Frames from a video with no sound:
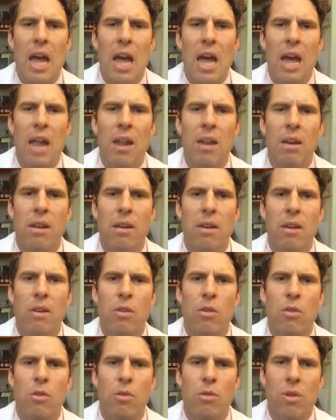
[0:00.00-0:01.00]
and
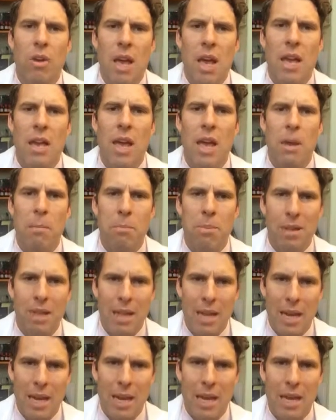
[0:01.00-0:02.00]
create a
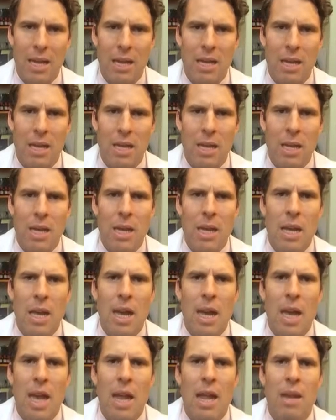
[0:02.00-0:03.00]
plan
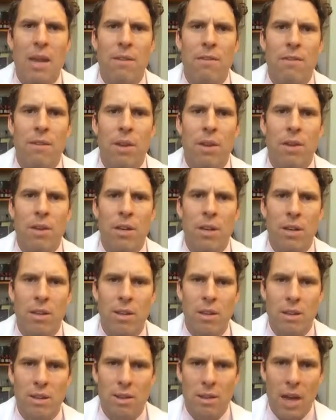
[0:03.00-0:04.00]
and a very
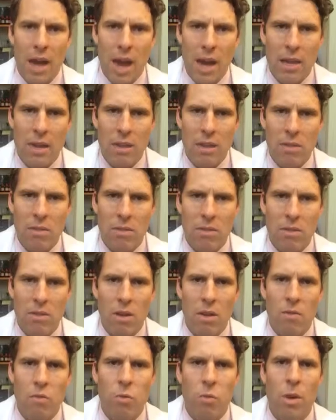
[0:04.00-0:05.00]
clear guidance
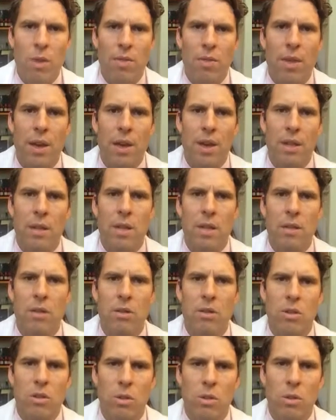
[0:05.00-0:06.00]
of what they need
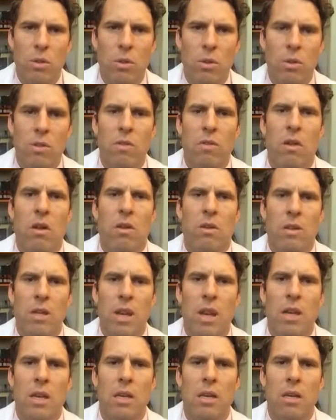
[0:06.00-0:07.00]
to do to start
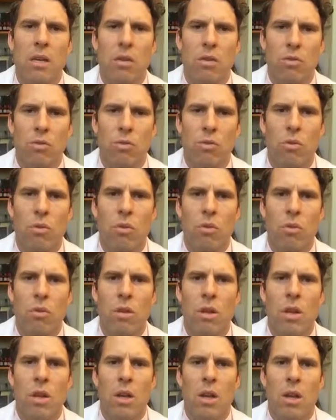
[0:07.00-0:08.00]
taking
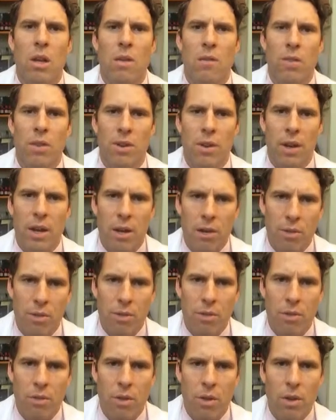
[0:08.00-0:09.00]
control of their
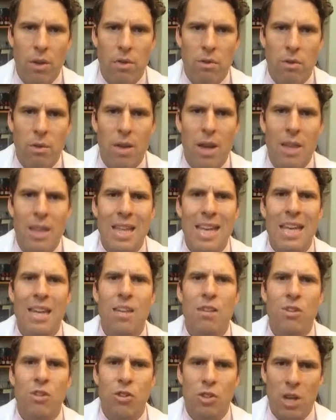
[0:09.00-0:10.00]
health so that they
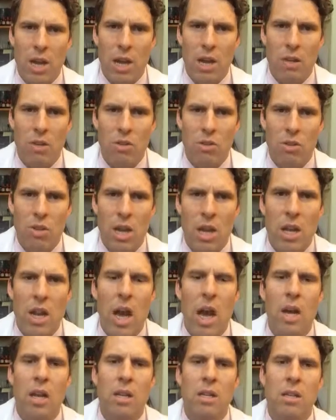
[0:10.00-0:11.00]
can change and
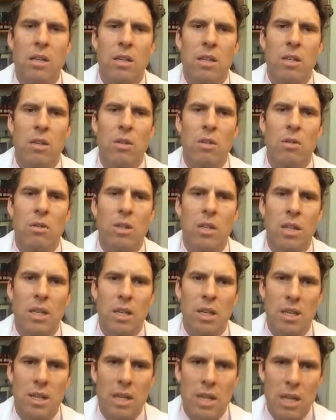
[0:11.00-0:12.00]
not continue to
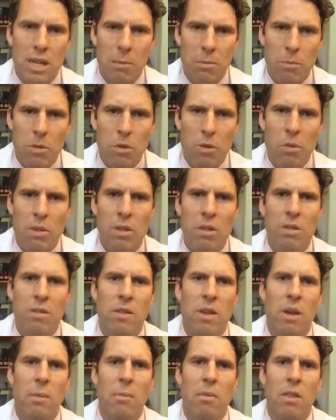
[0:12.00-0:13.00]
keep doing the
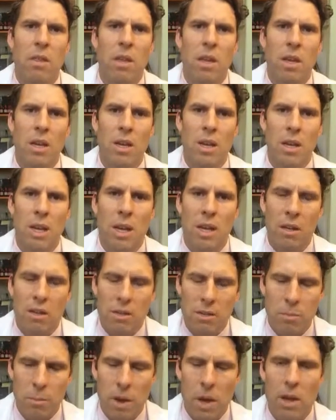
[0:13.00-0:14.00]
same thing and
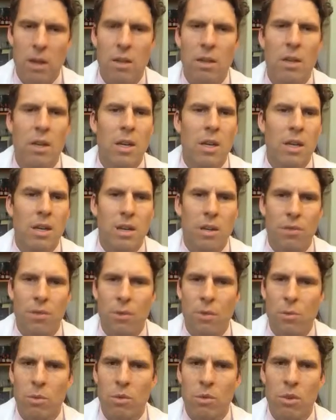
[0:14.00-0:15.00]
expect
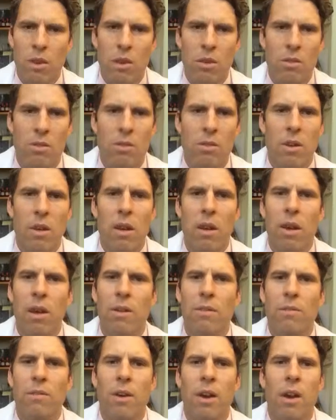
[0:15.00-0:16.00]
different results.
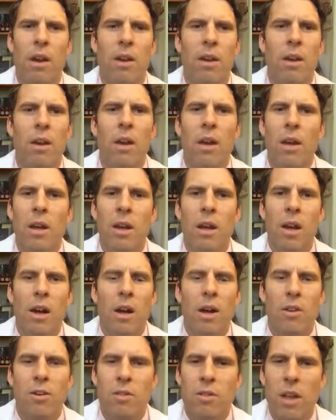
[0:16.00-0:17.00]
If I
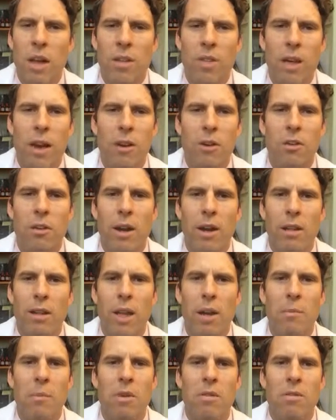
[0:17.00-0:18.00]
understand that correct,
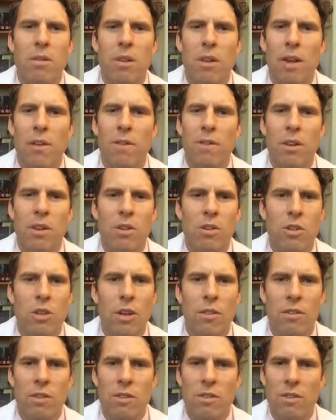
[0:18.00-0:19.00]
that means the
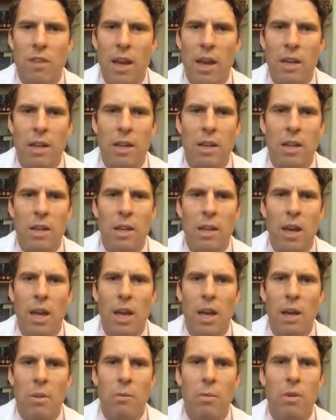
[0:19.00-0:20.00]
definition of insanity.
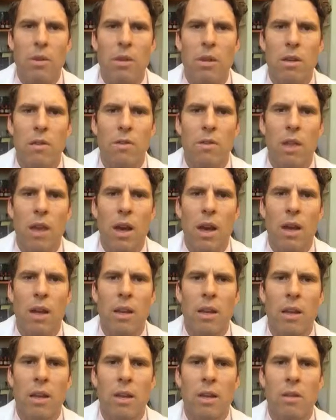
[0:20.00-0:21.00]
And I believe
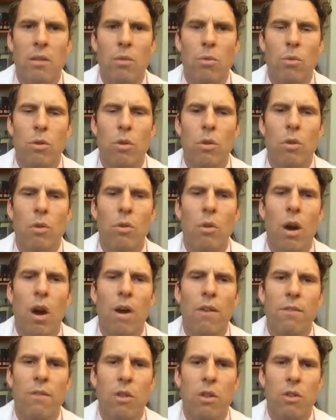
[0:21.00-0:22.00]
that is we're too
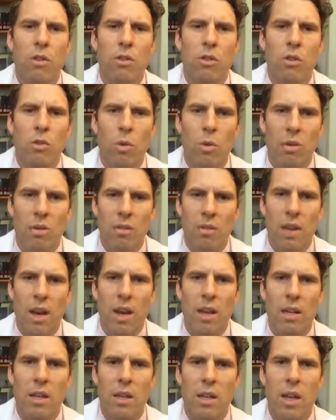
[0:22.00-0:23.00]
often
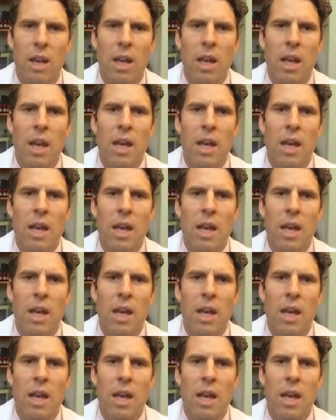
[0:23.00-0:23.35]
short-sighted